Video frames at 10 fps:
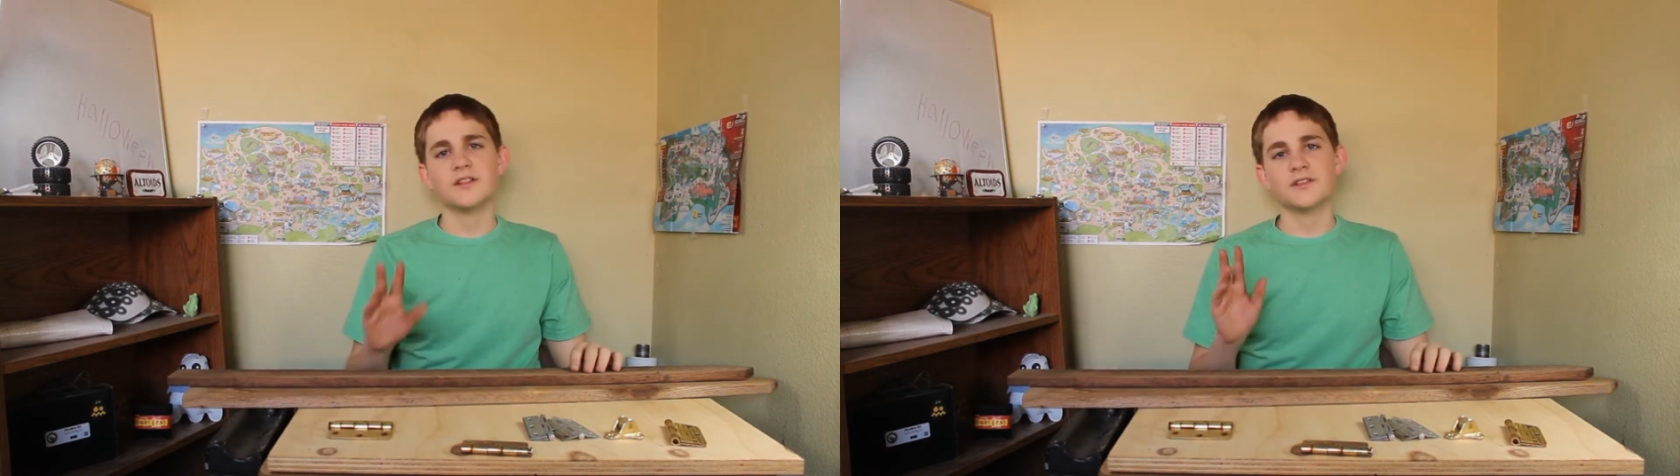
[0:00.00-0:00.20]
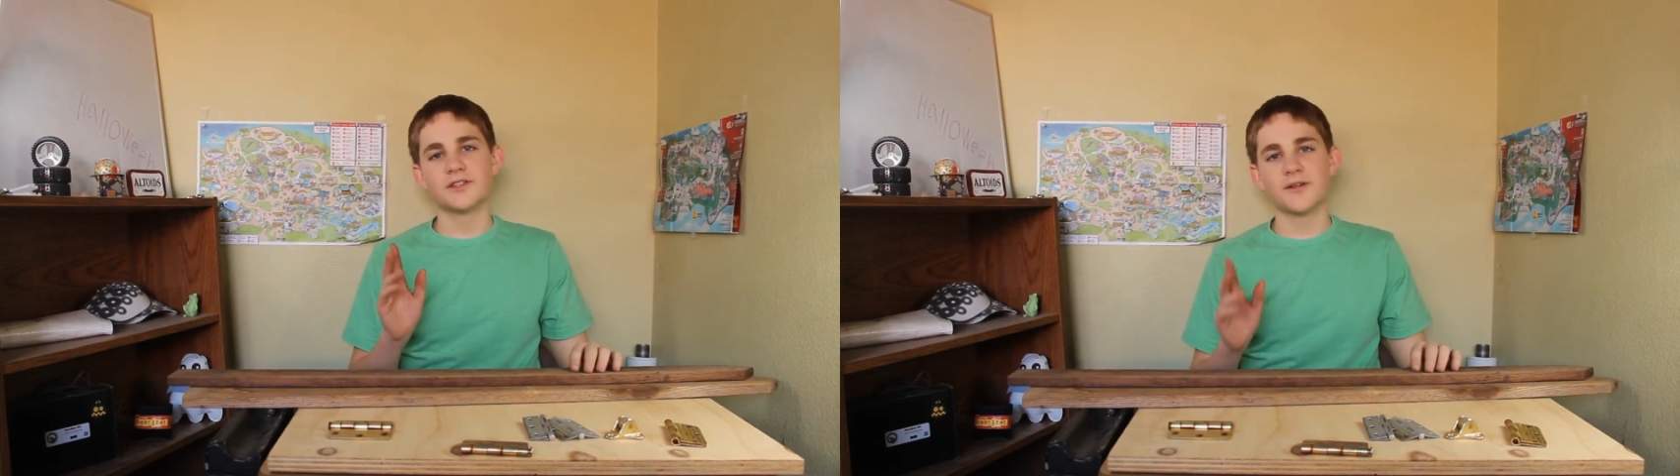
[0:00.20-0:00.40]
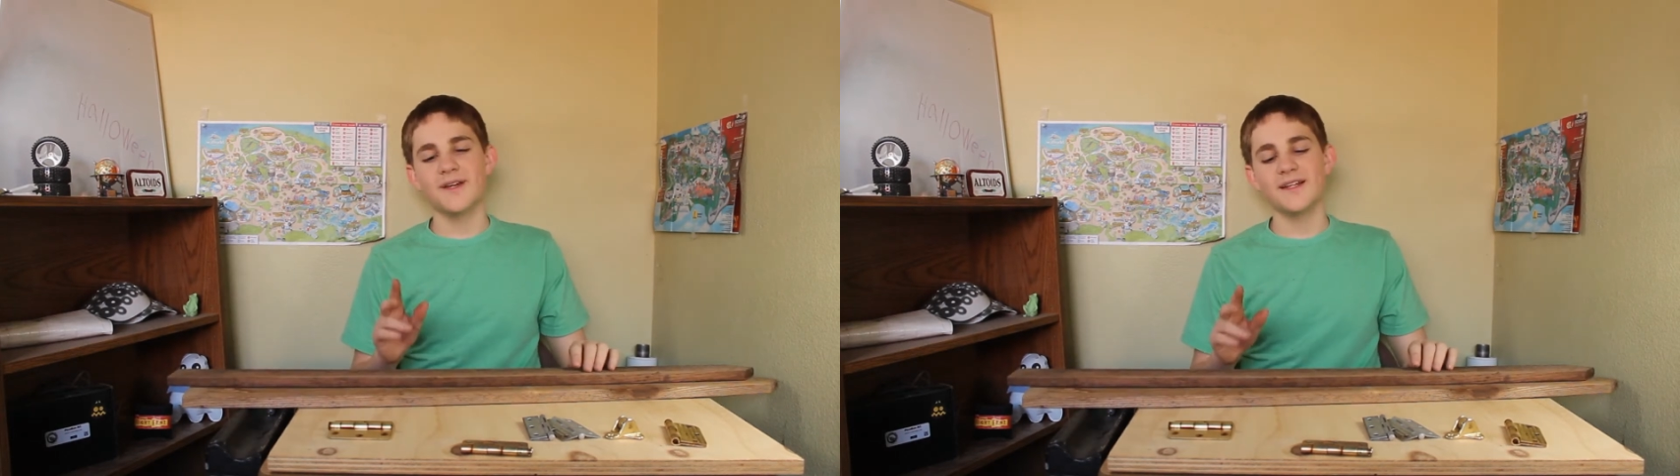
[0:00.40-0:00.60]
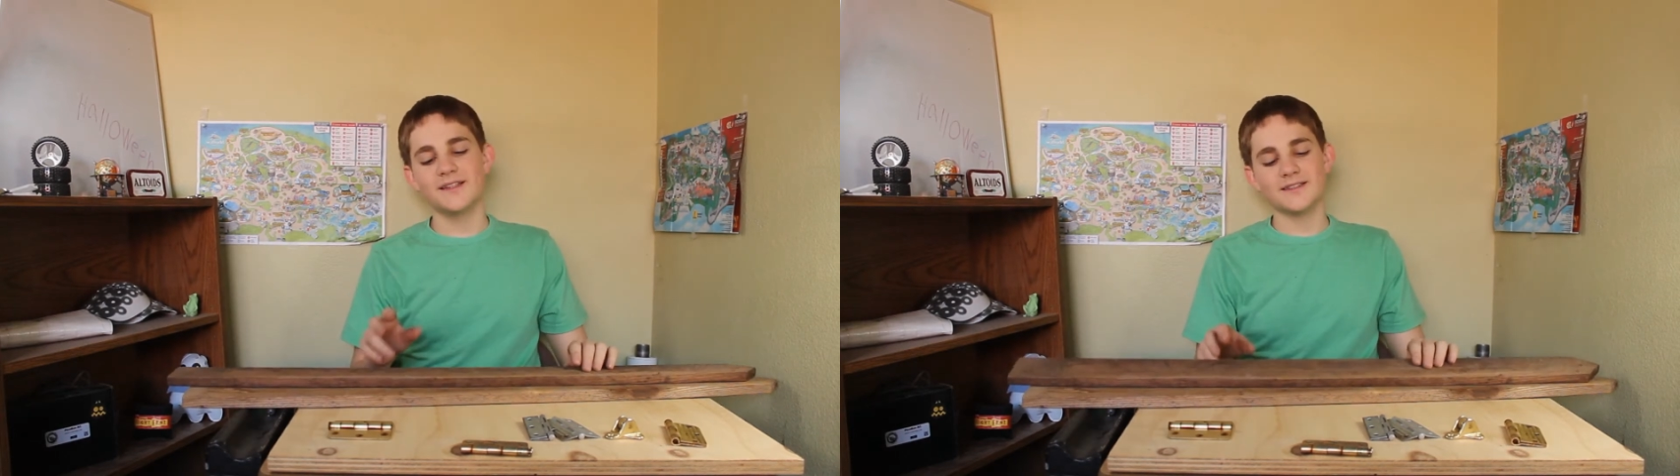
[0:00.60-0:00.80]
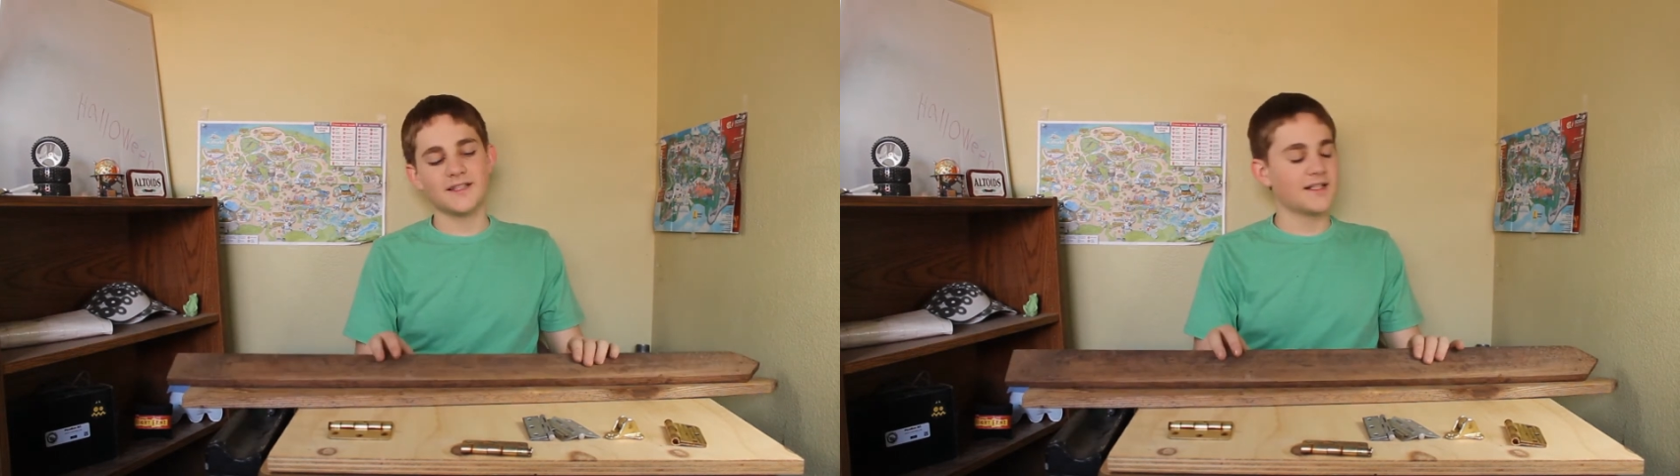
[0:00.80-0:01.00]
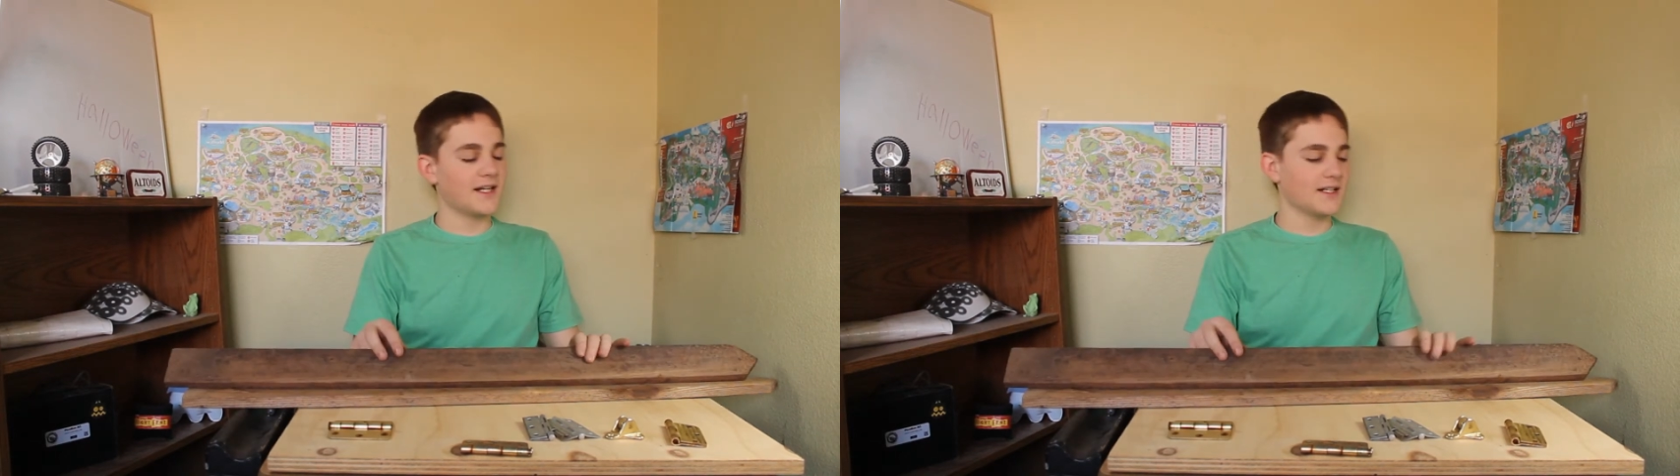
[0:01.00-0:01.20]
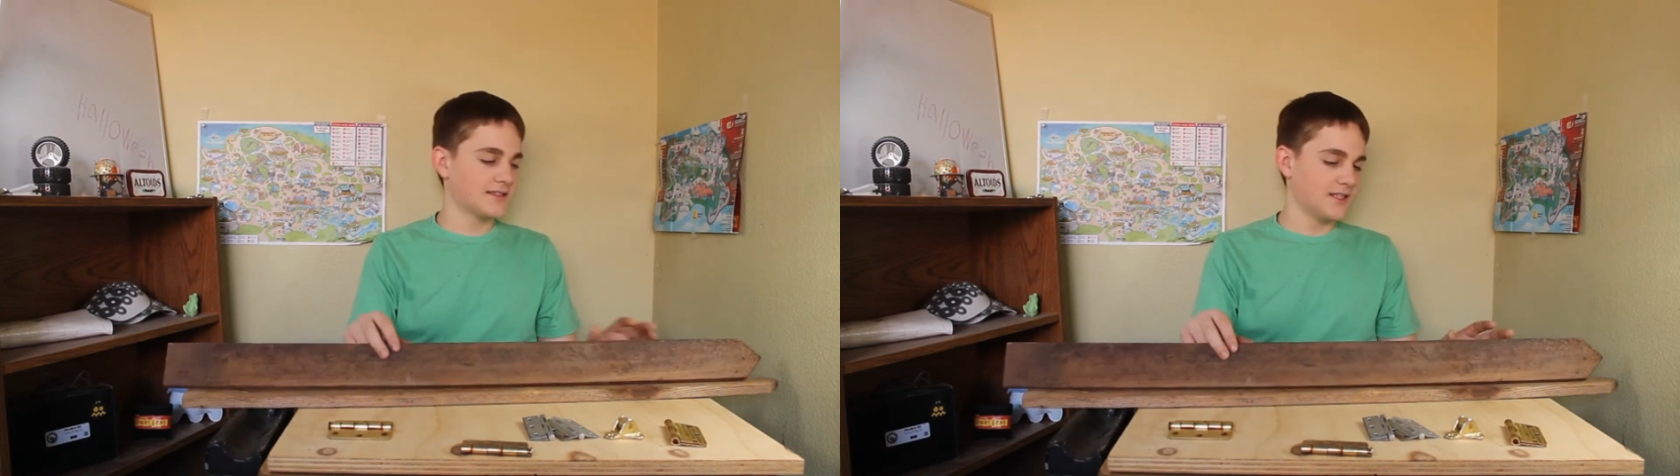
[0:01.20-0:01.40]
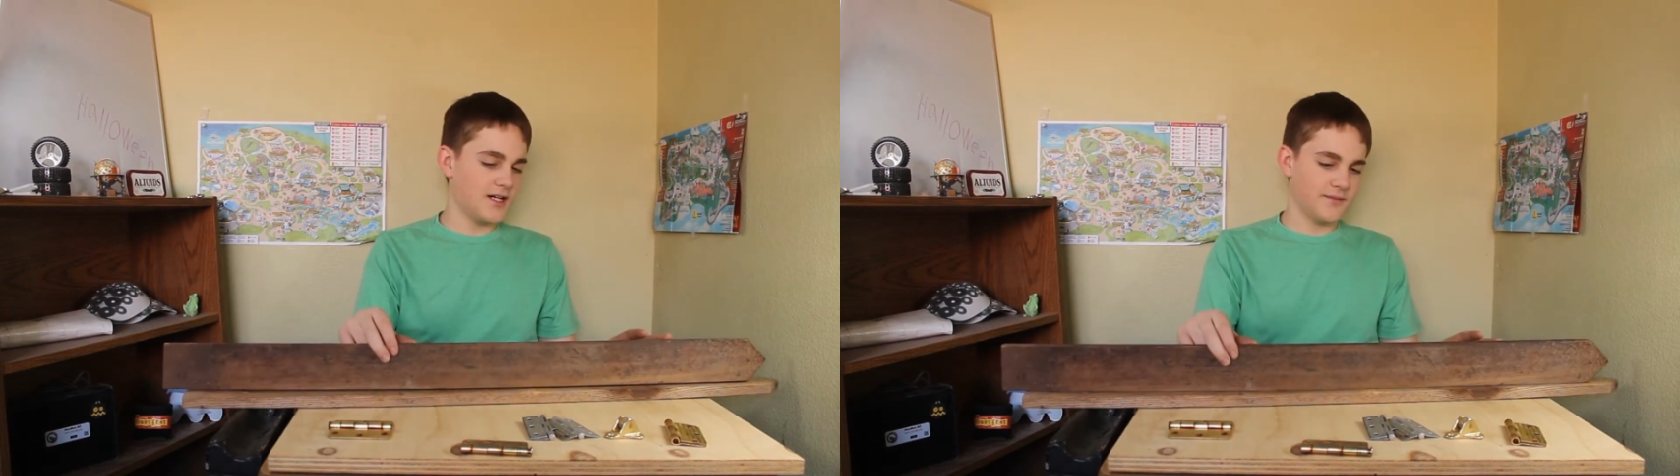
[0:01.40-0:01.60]
So to make this, I got
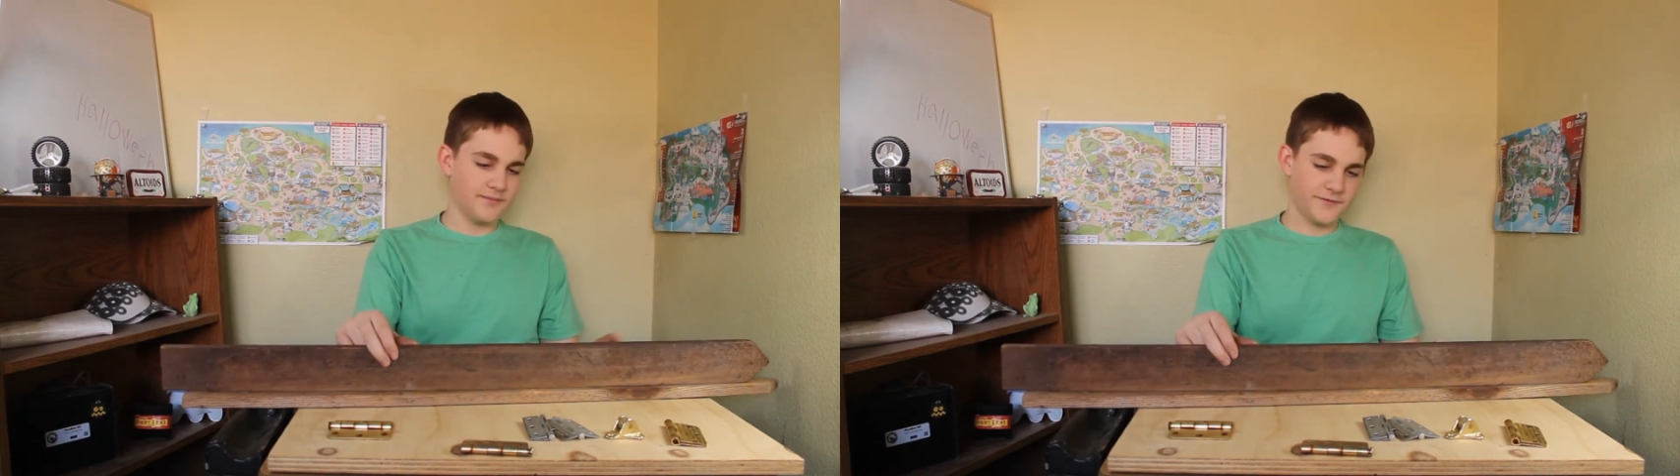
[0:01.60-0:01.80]
some